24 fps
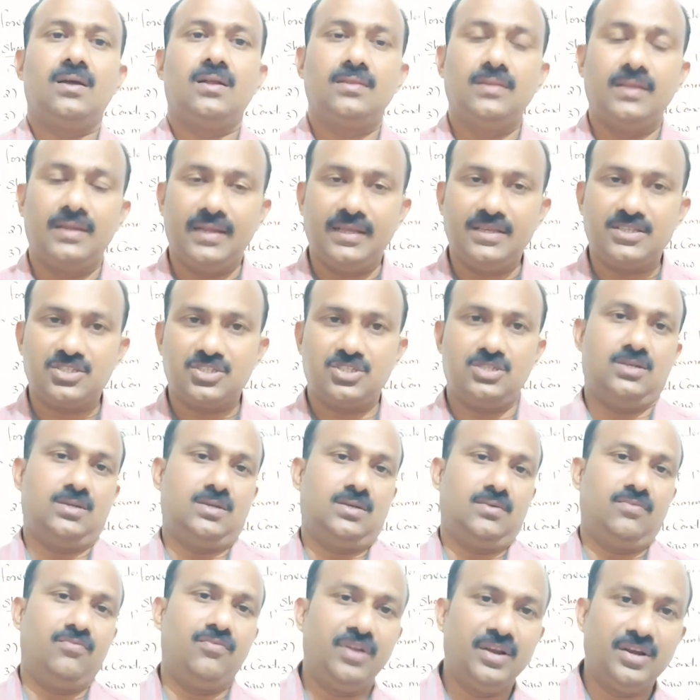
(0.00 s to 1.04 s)
The next
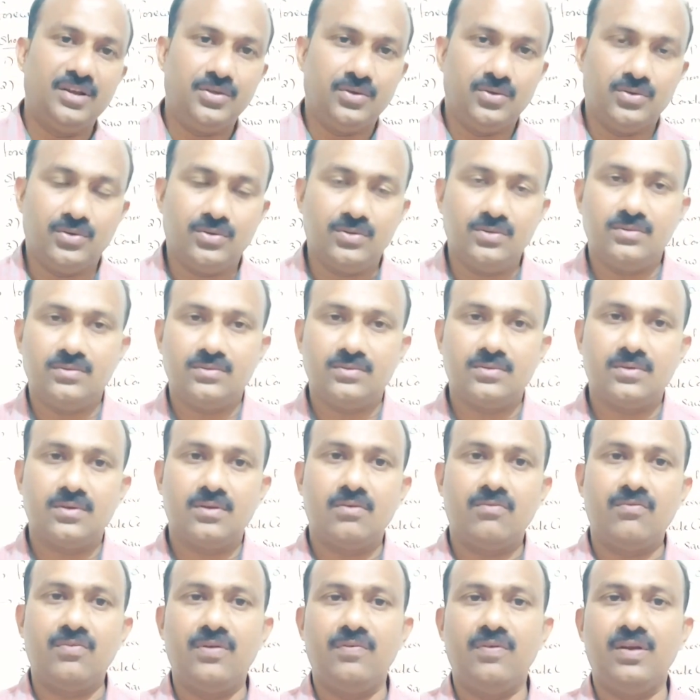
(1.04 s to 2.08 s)
video
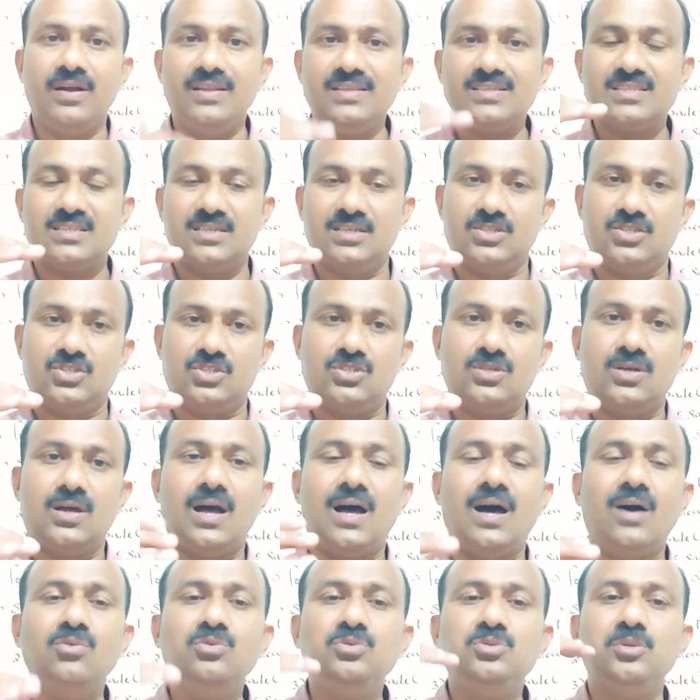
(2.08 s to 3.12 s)
we will discuss
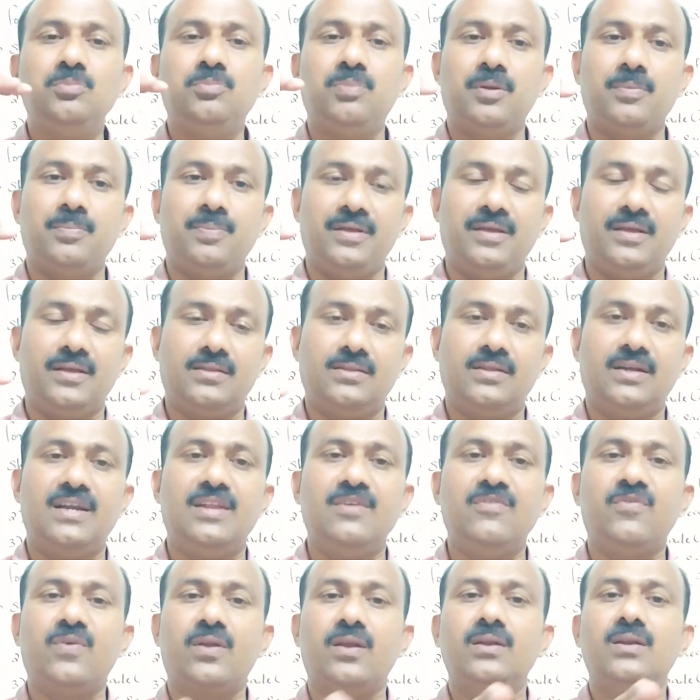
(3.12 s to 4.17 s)
how to prepare the
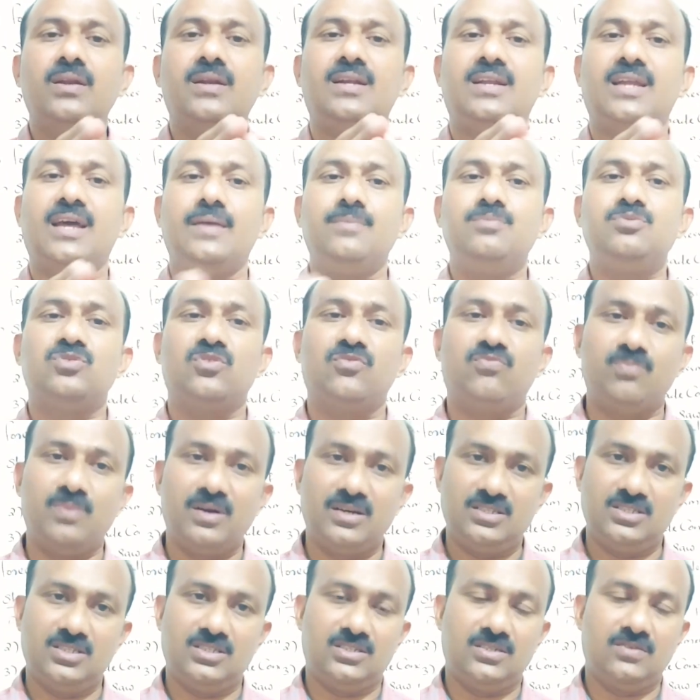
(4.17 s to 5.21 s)
different types of
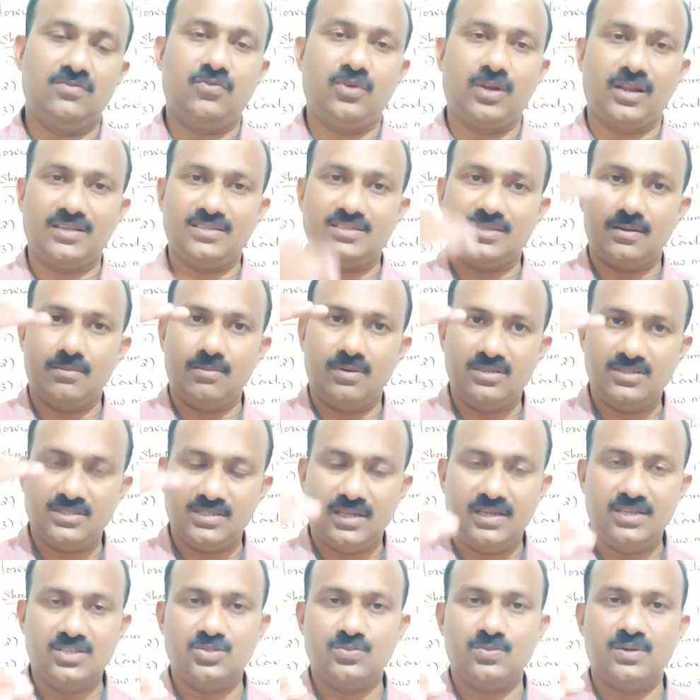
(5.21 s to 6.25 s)
budget. For example,
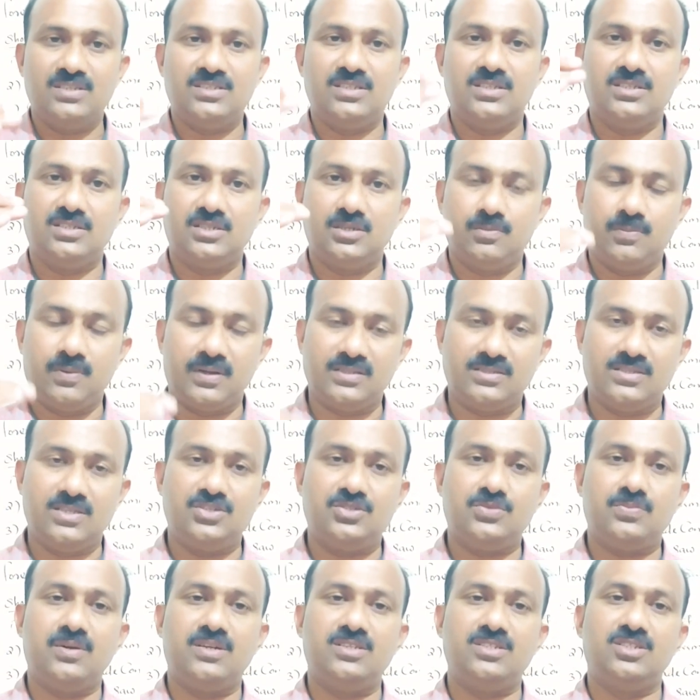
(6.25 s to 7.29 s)
sales budget,
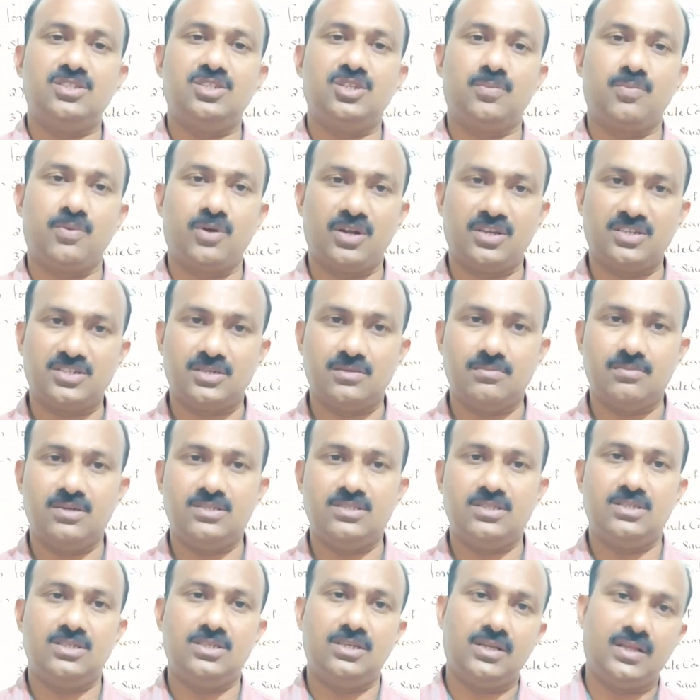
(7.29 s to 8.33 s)
purchase budget, production
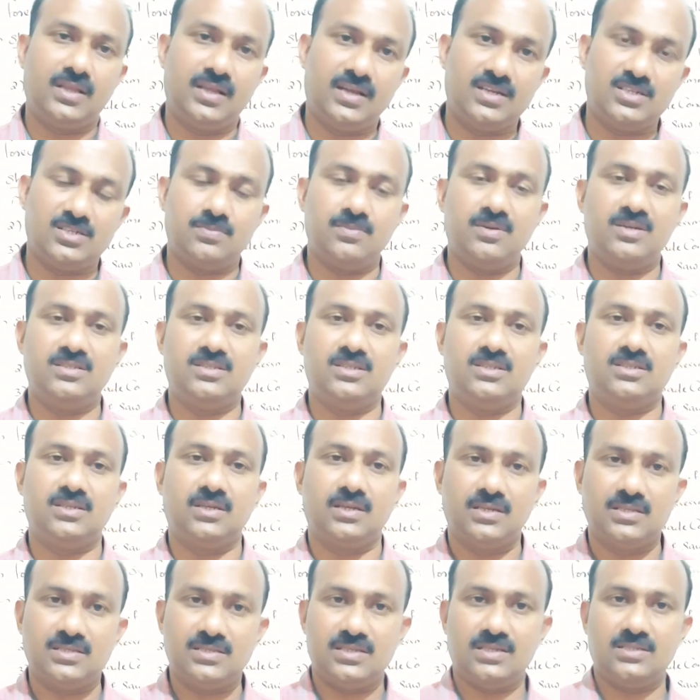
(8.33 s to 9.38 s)
budget, cash budget,
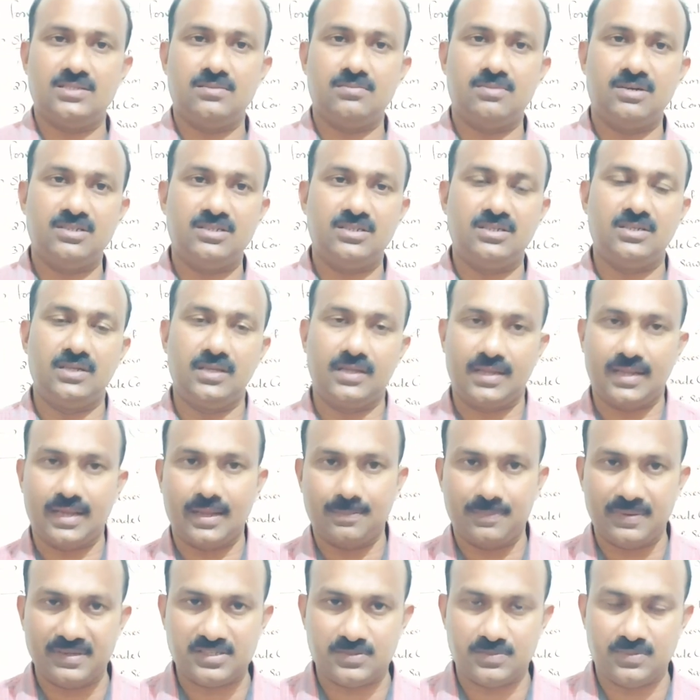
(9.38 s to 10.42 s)
research budget,
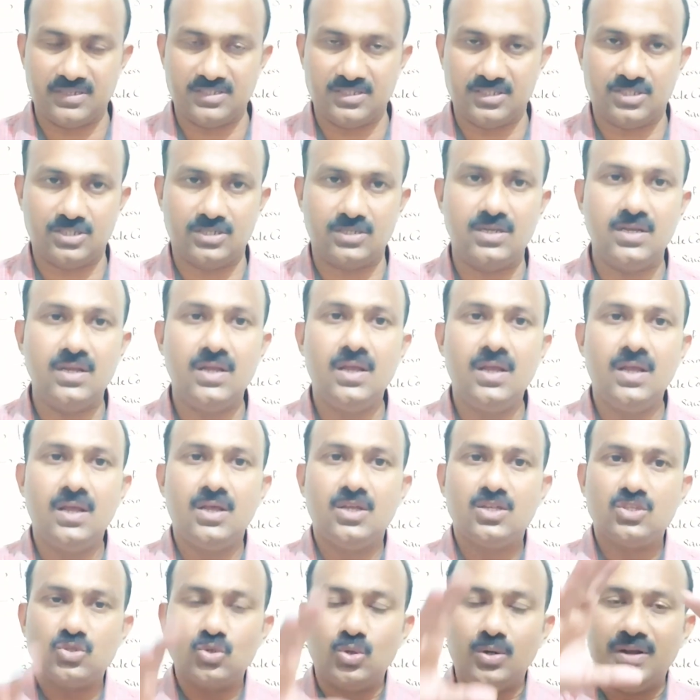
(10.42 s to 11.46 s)
capex budget.
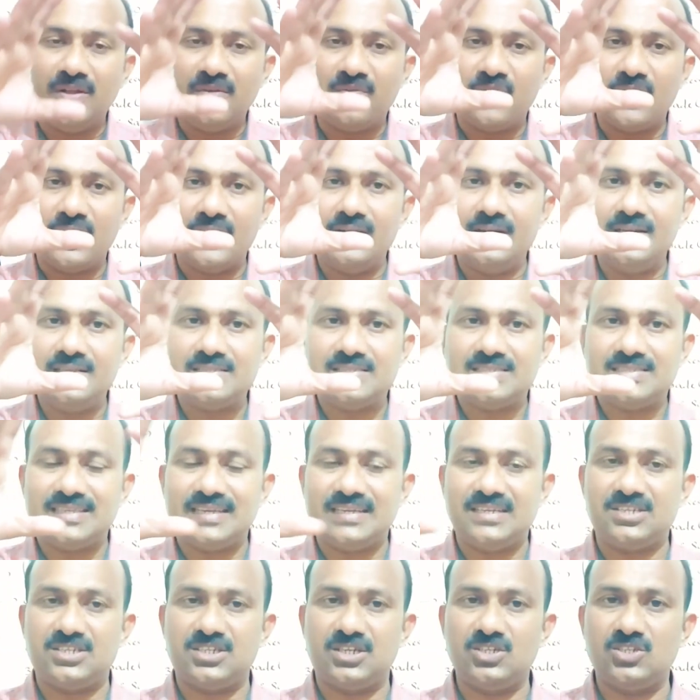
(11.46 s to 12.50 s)
So different
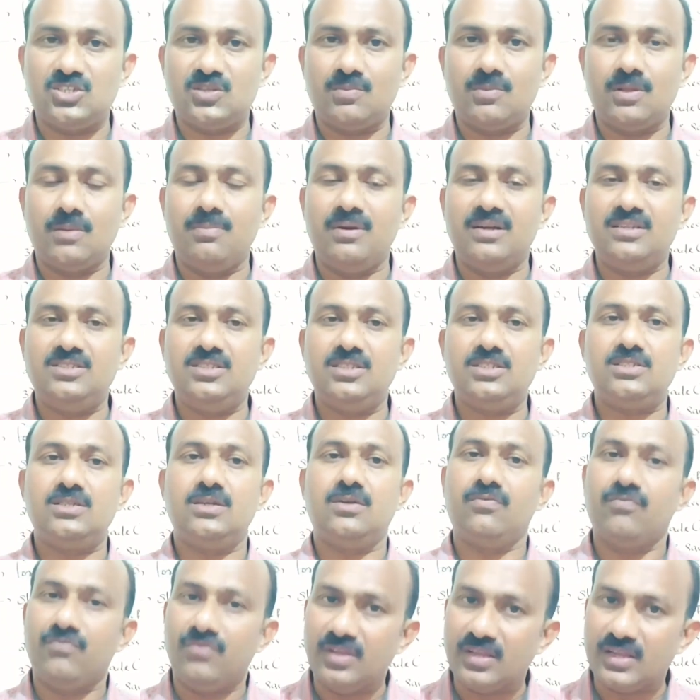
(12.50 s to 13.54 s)
sections of the
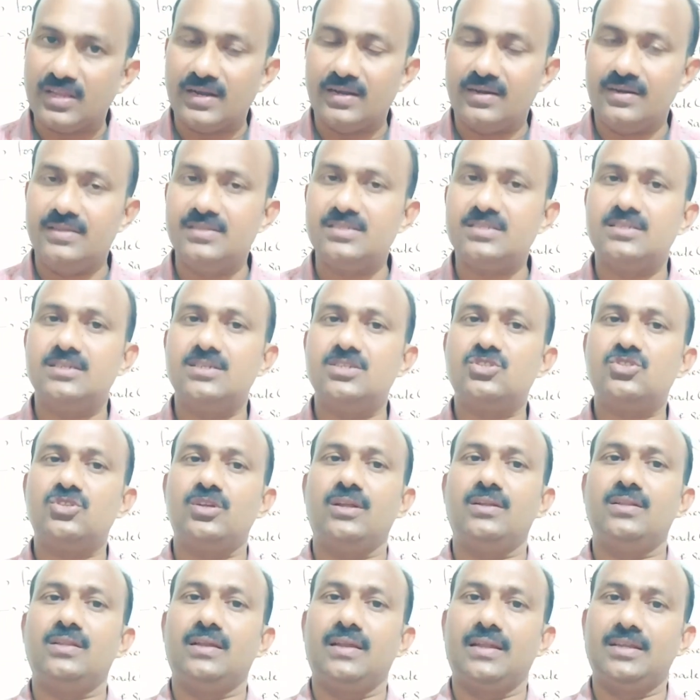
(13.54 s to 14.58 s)
budget we can discuss
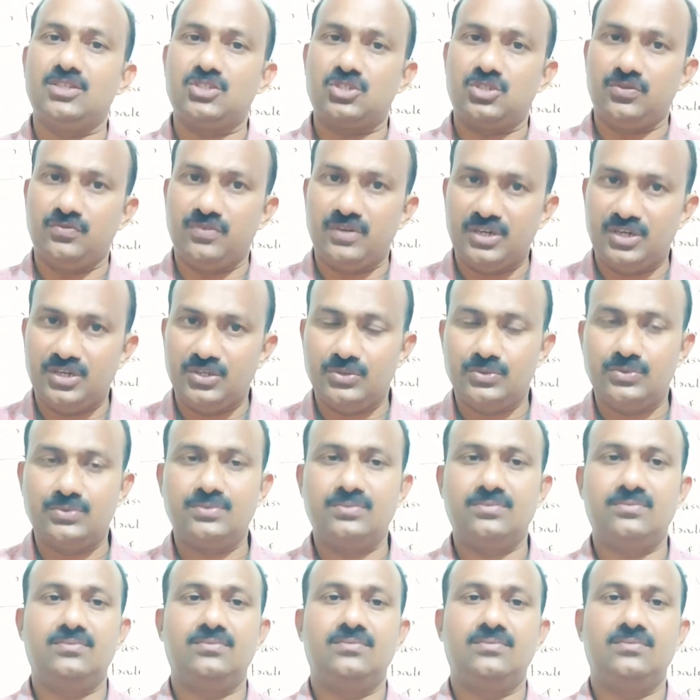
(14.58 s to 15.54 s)
in the next video.